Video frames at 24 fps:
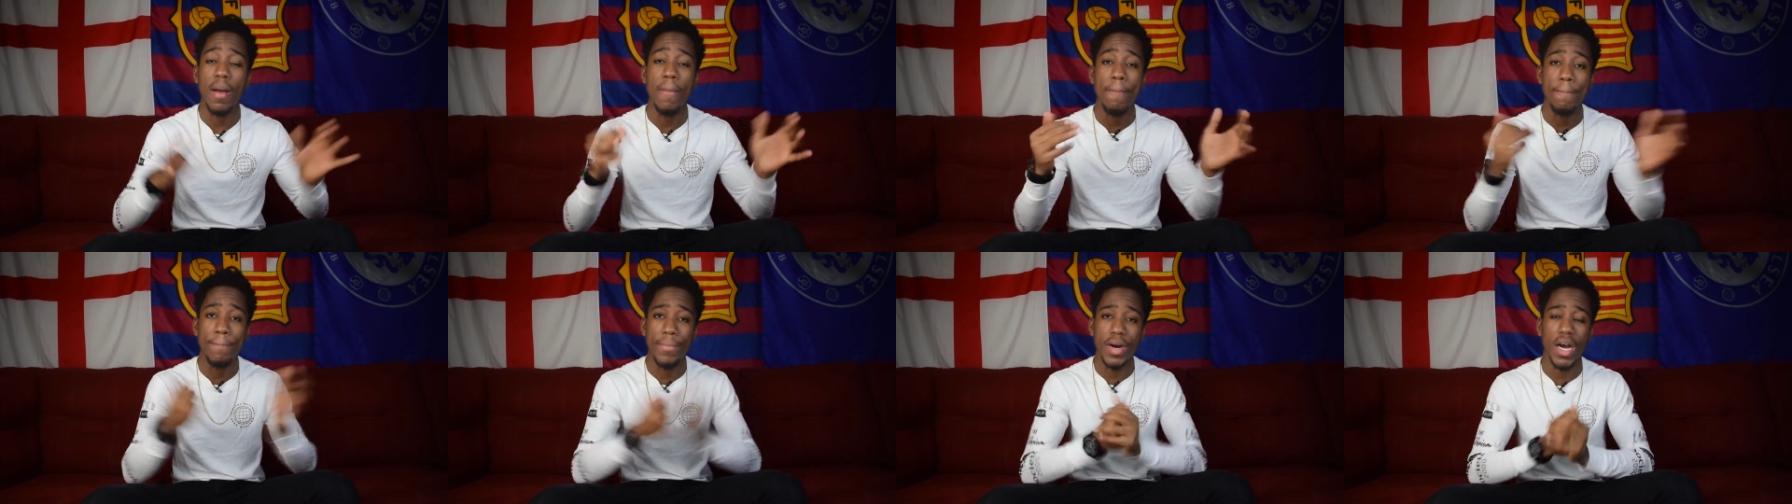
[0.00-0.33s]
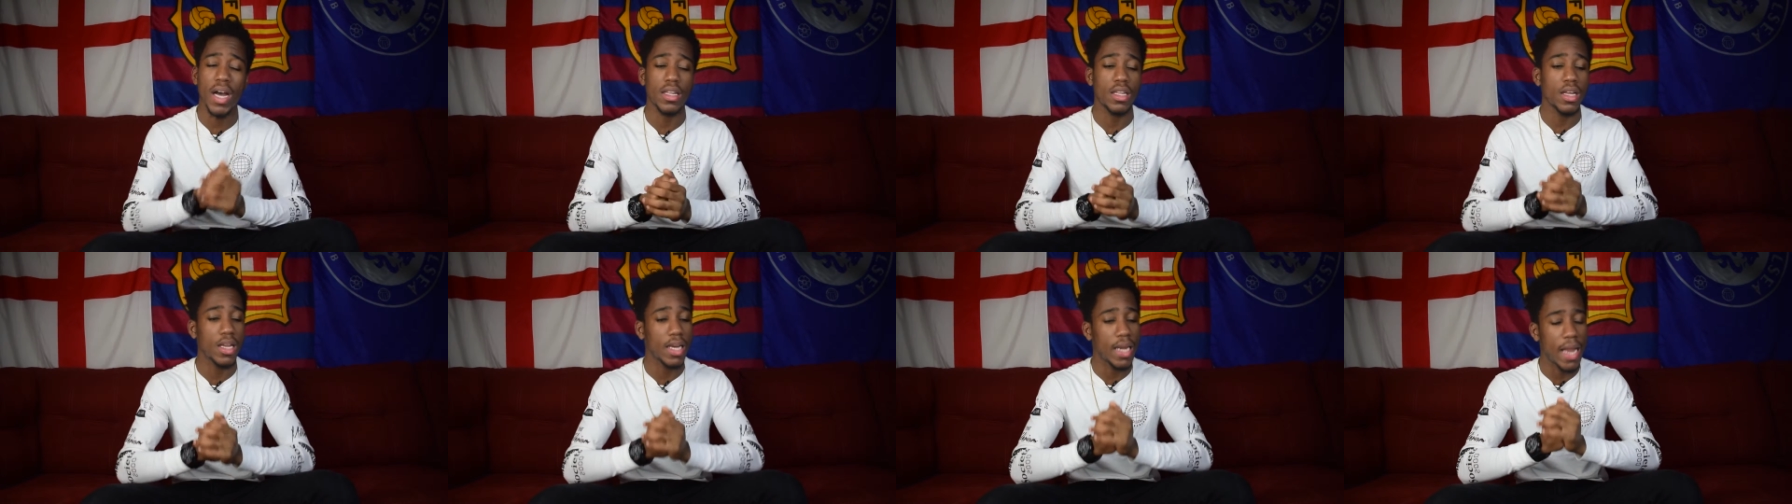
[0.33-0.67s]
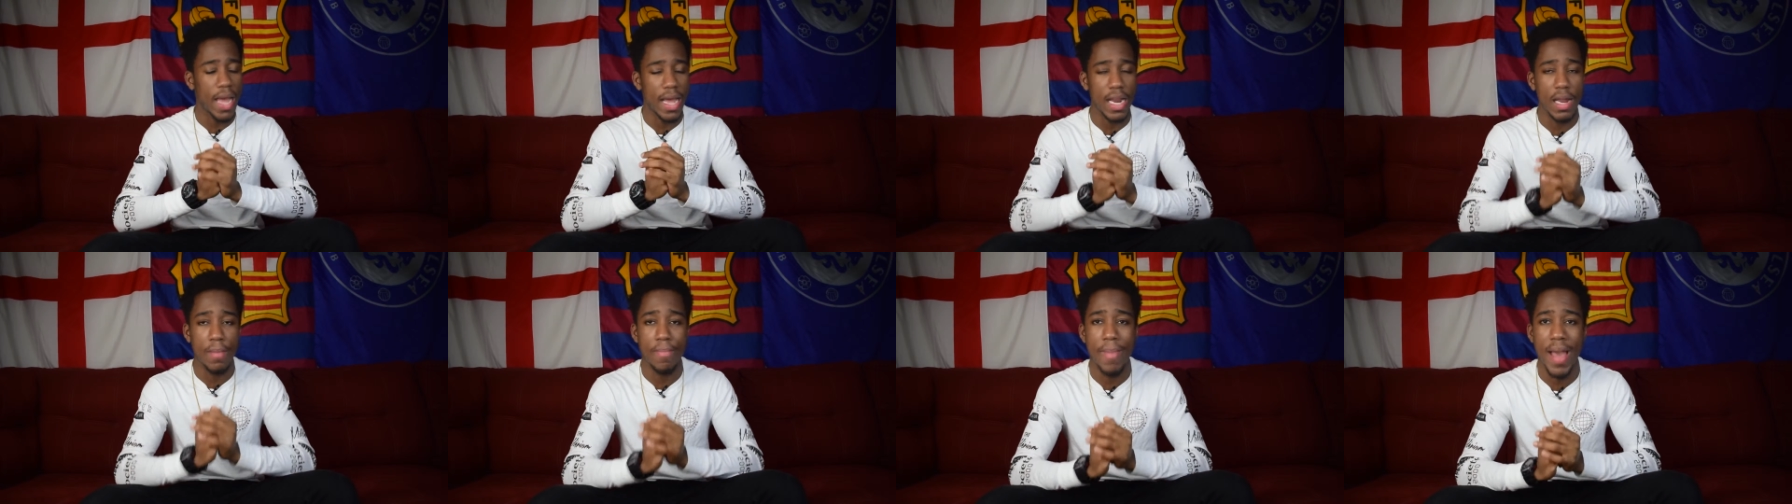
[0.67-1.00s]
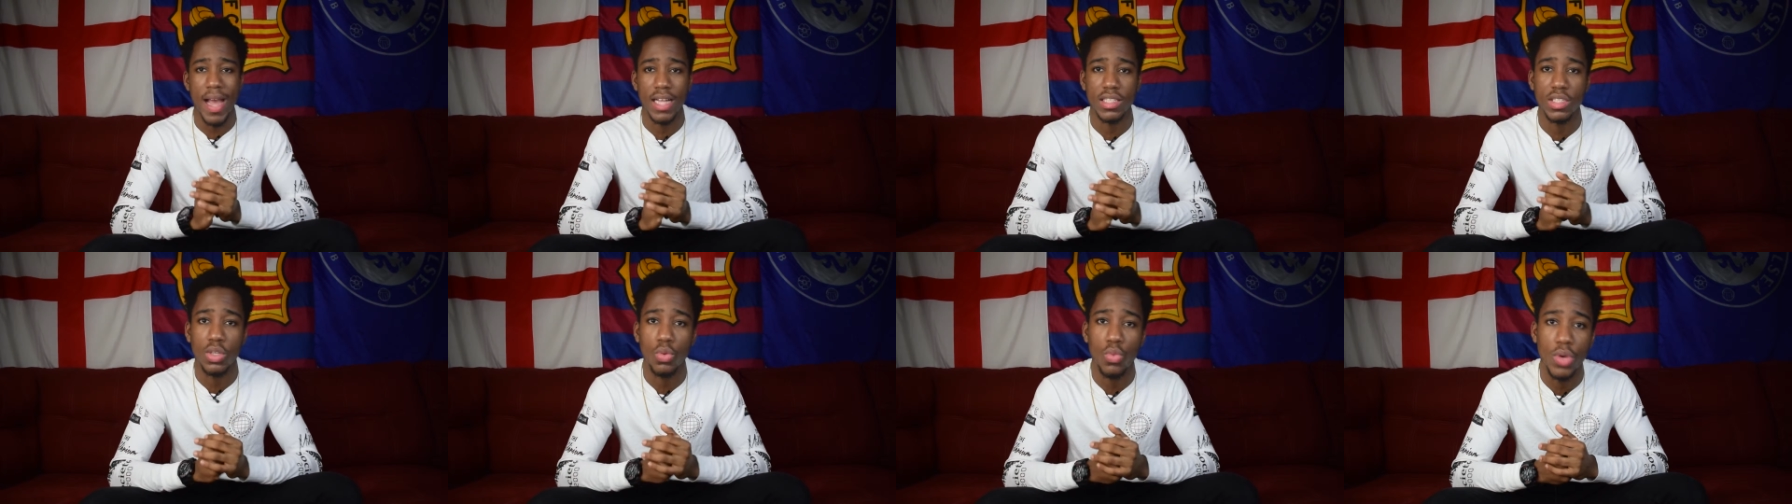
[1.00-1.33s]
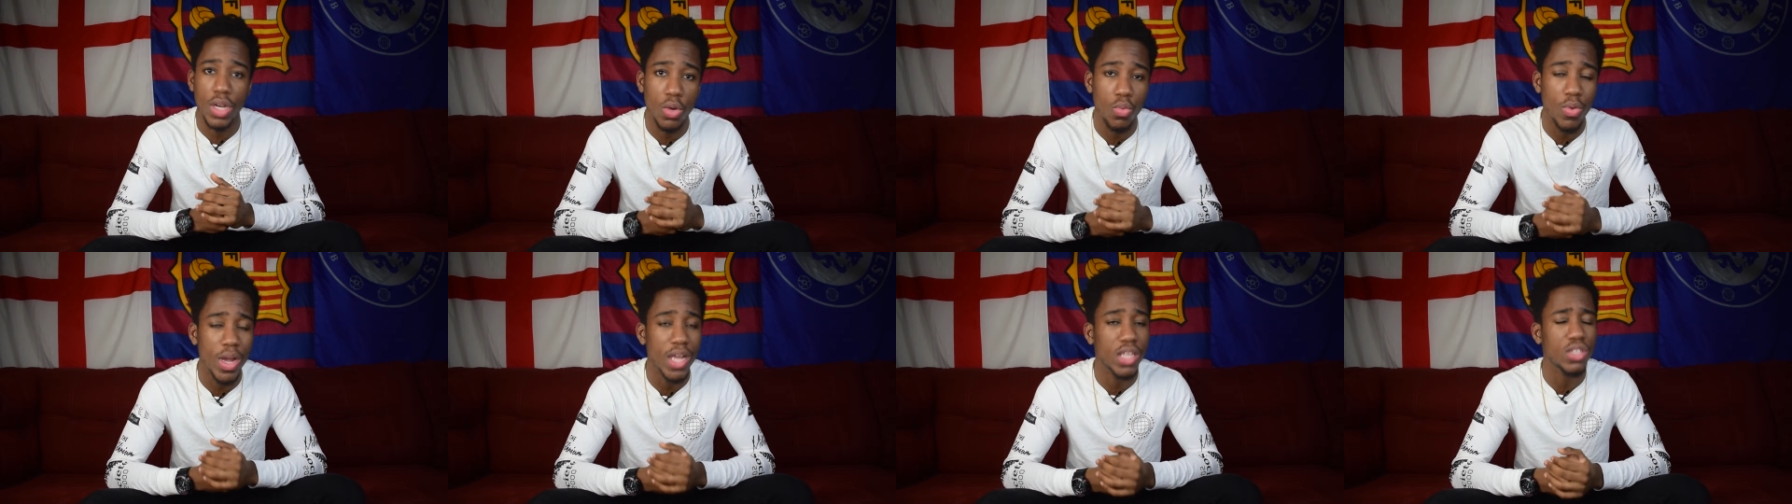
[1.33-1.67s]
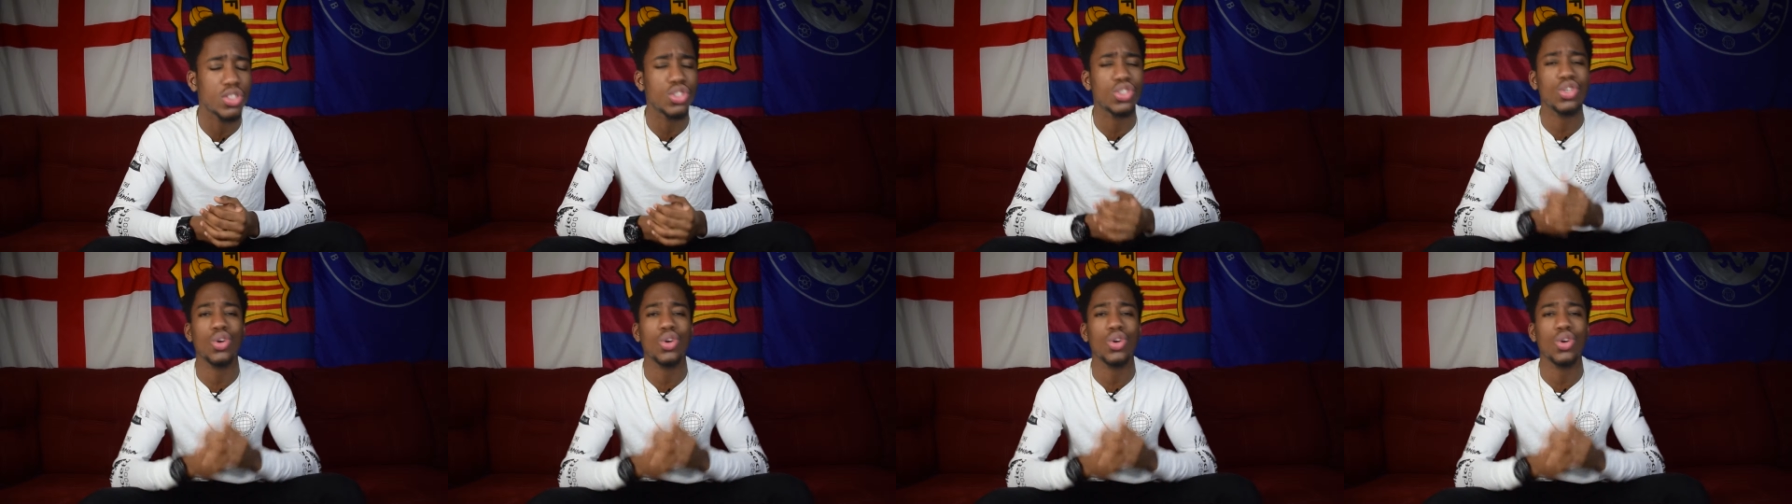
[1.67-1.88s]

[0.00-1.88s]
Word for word: But Atlanta back to winning ways.